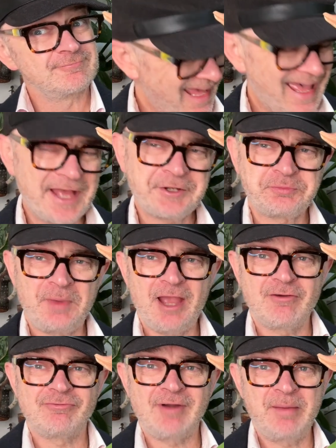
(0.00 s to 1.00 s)
And my
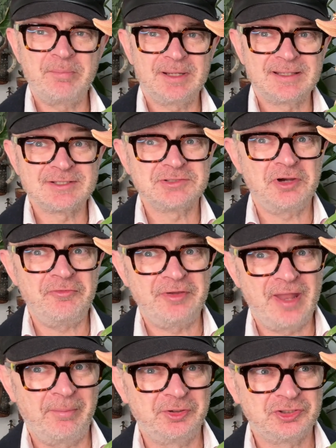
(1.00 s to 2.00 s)
ramblings are often
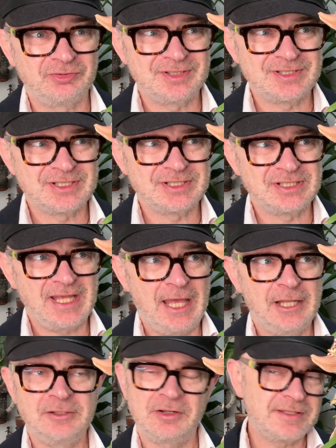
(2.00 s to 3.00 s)
amateurish
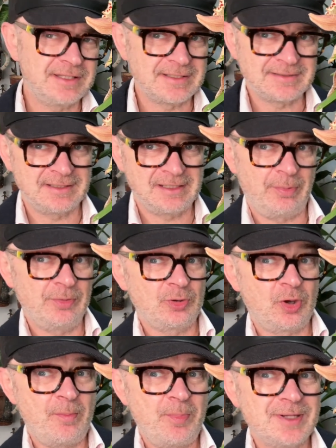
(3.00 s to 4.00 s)
and a lot of things end up on the
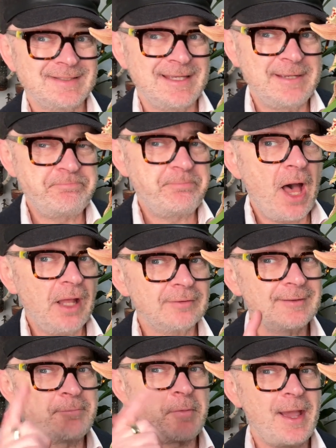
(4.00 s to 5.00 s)
compost heap, but
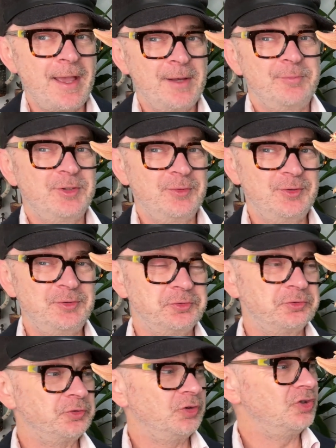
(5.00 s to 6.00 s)
they might help you in
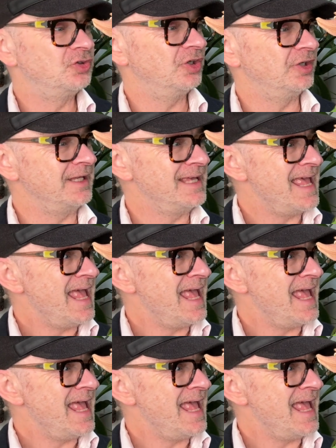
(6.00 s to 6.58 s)
your orchid journey.